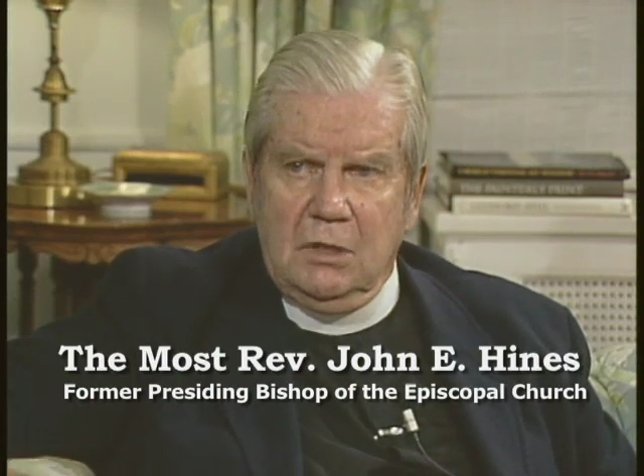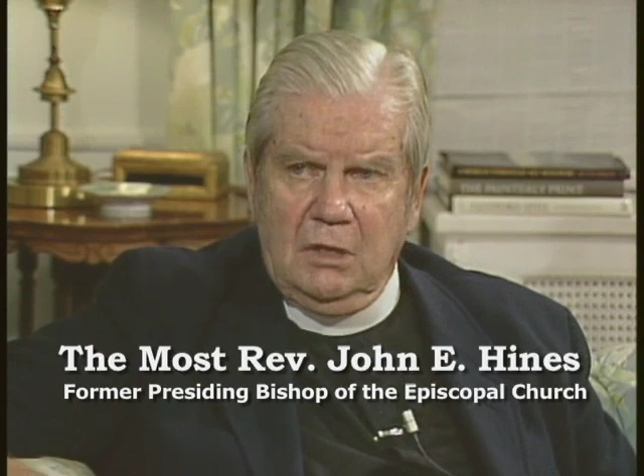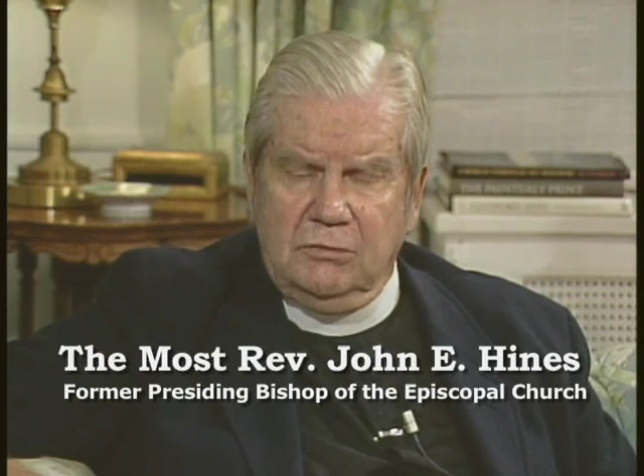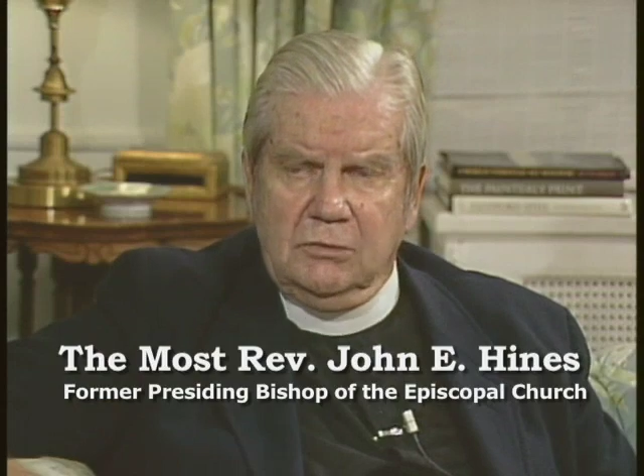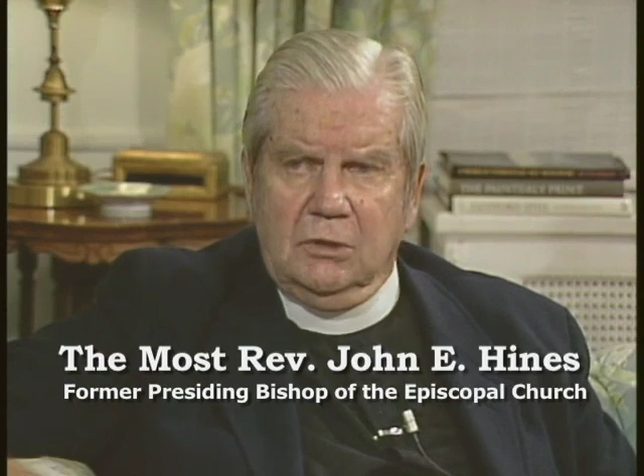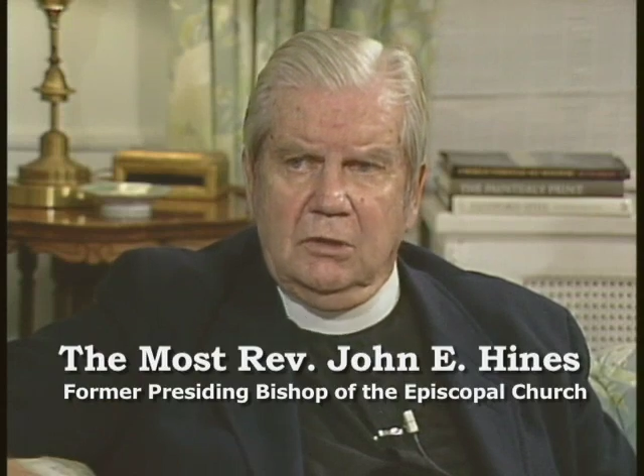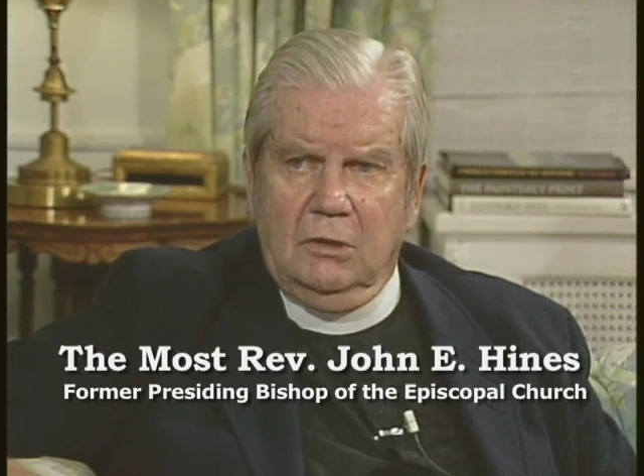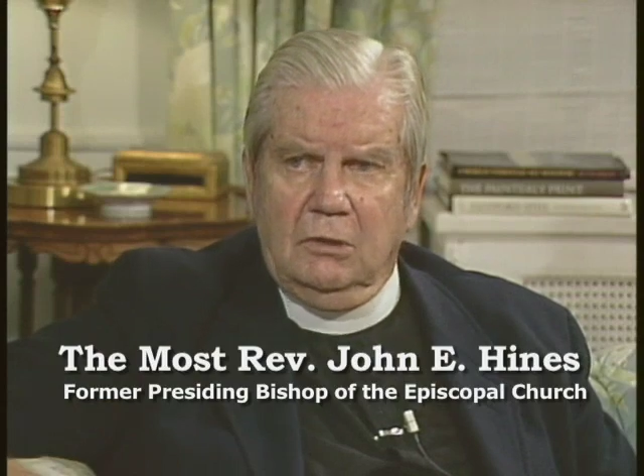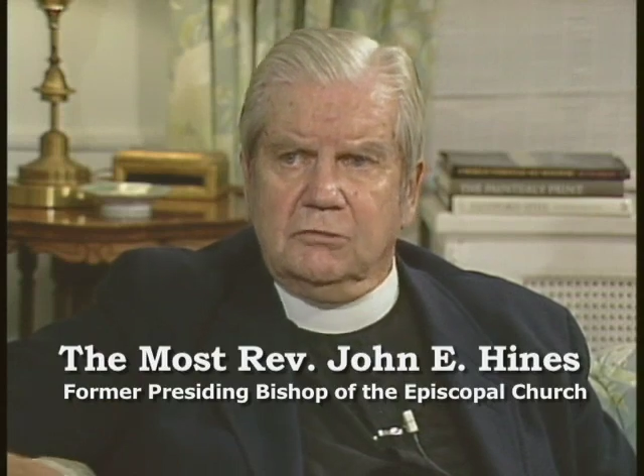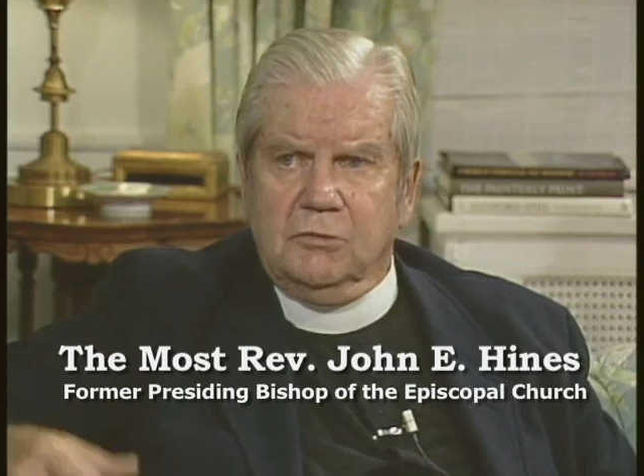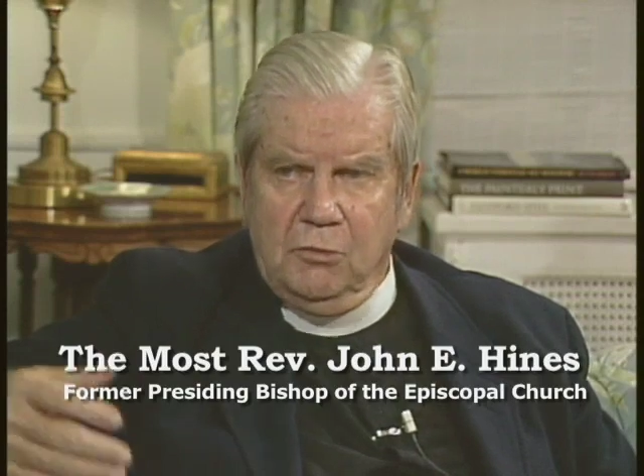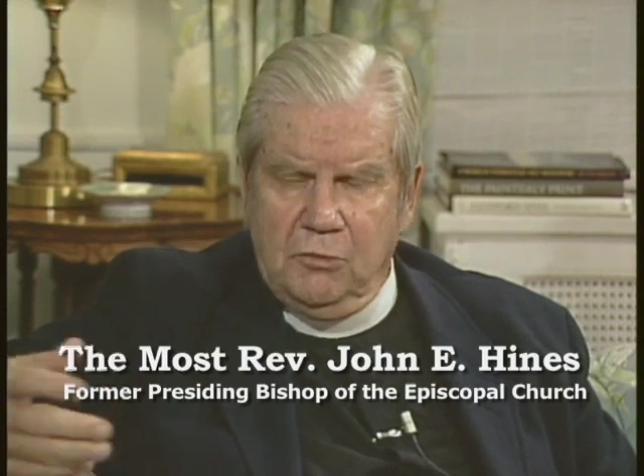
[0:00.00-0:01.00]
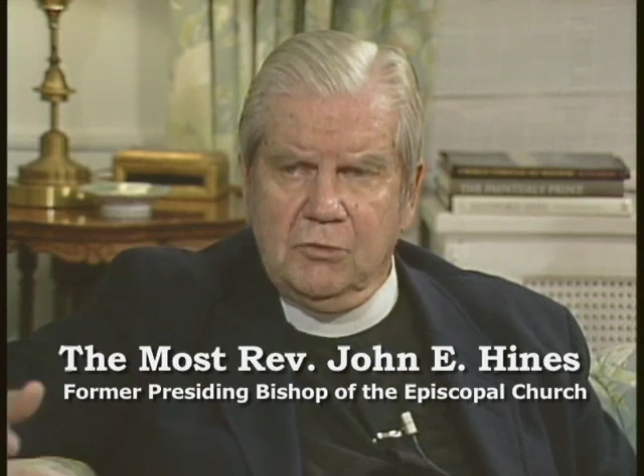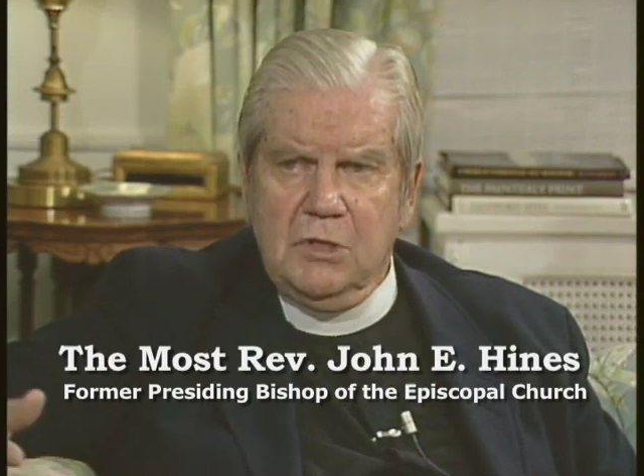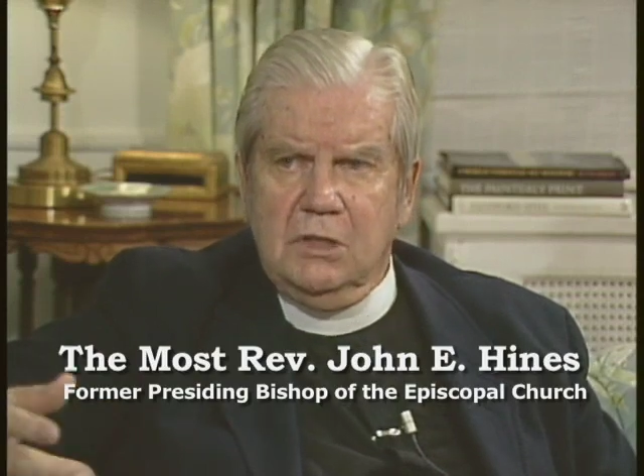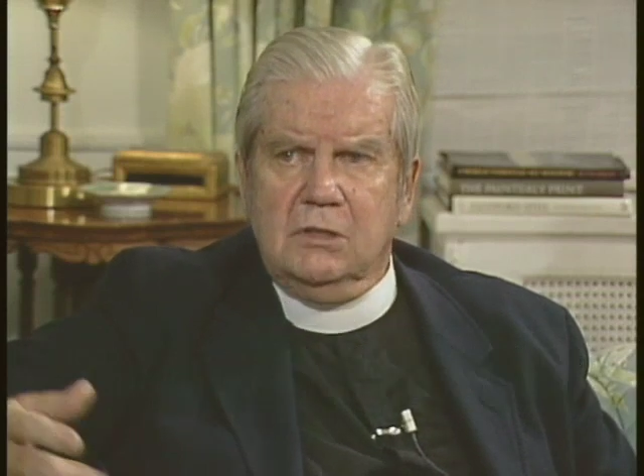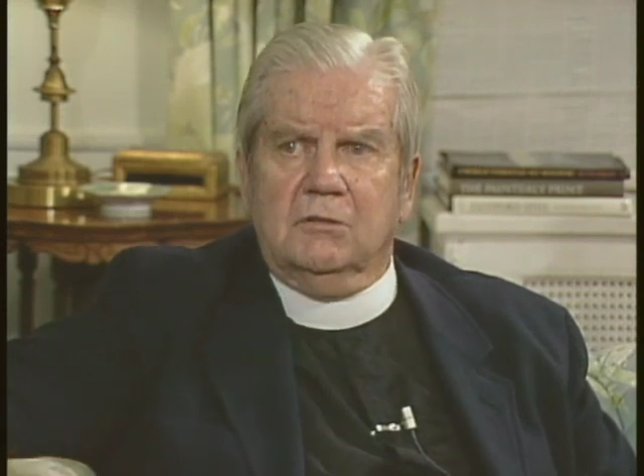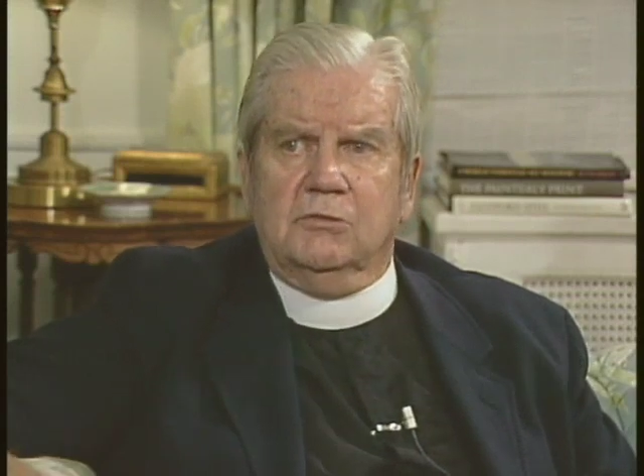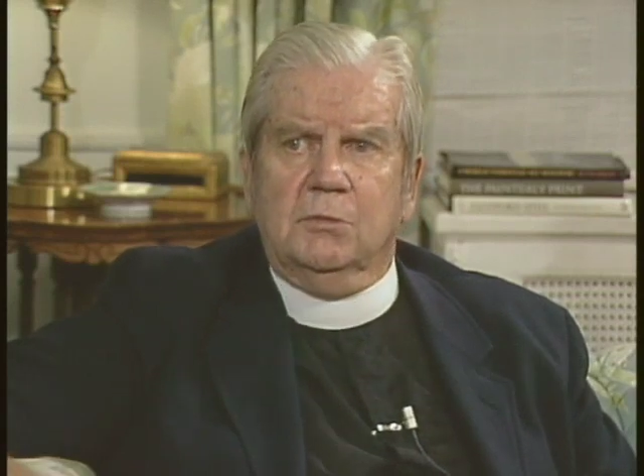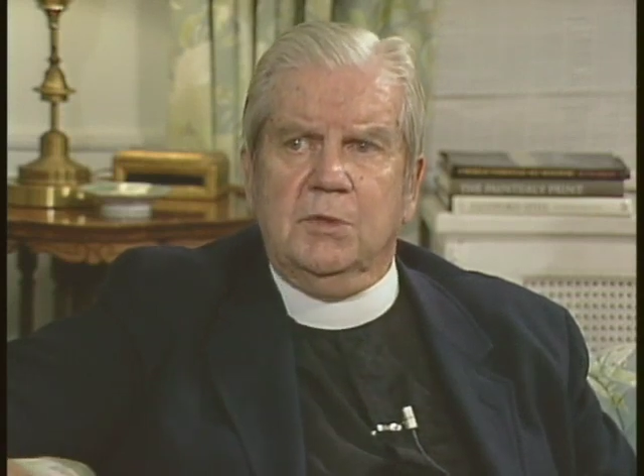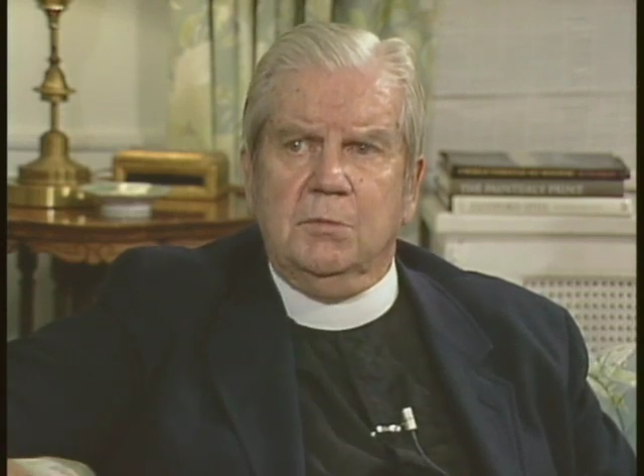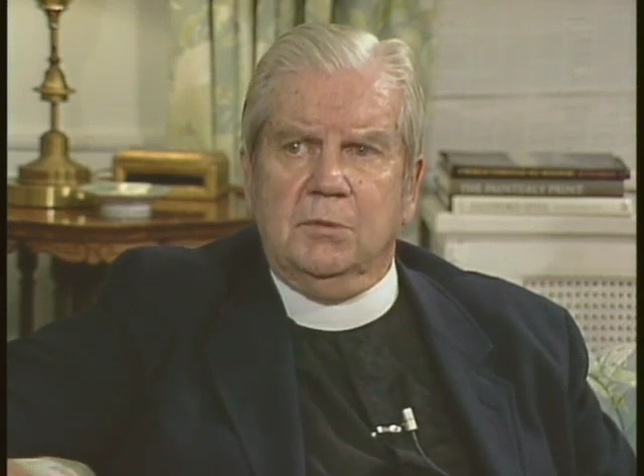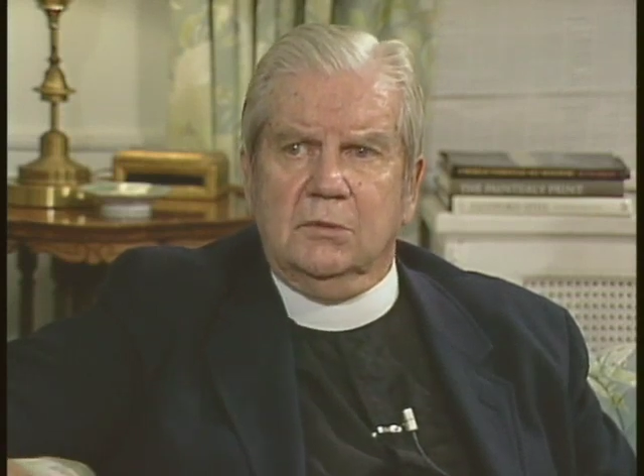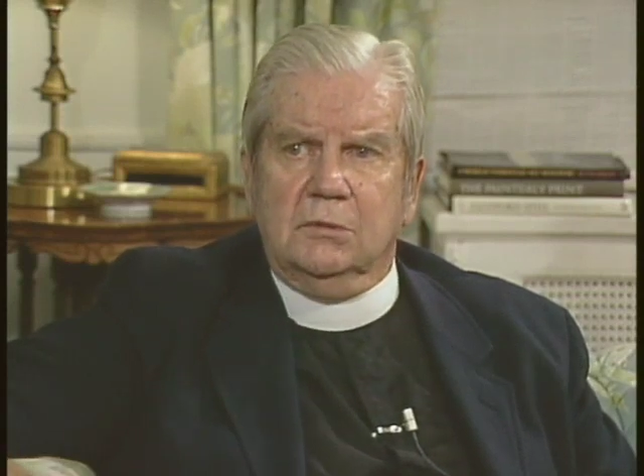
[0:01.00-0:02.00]
telephone calls from three different
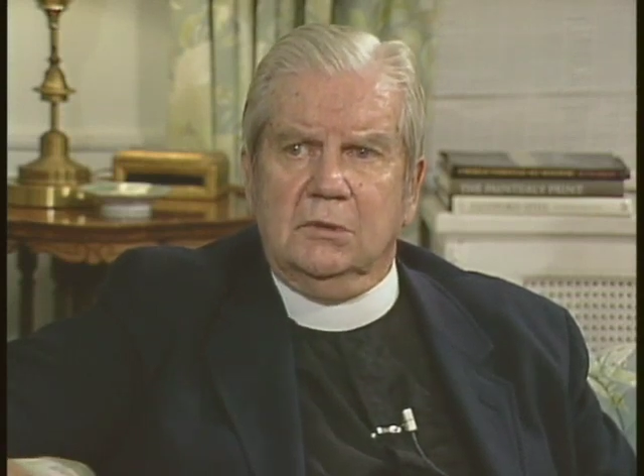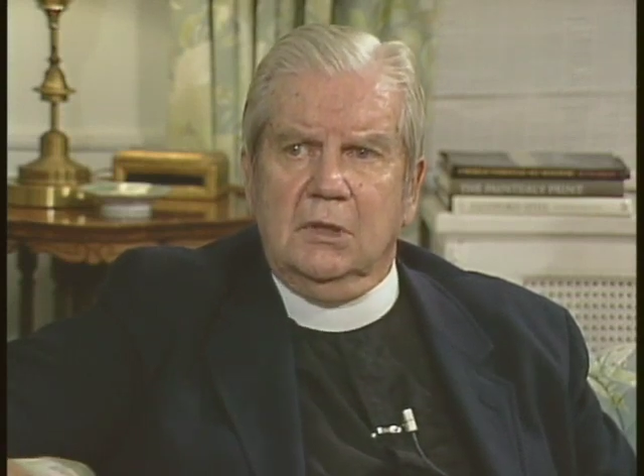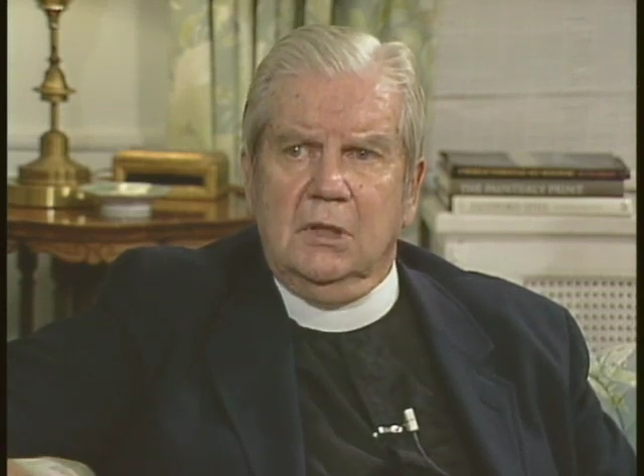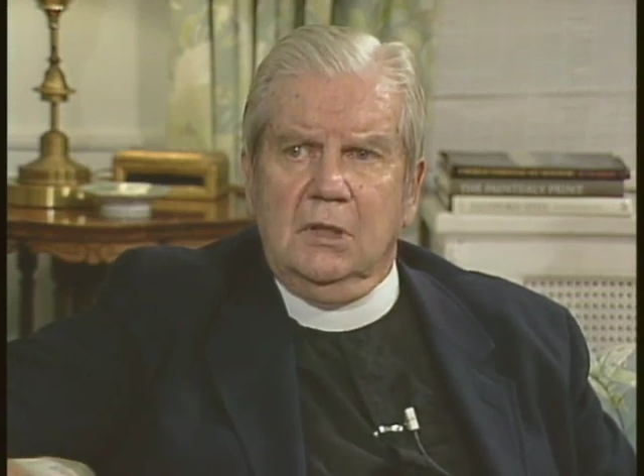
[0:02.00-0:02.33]
people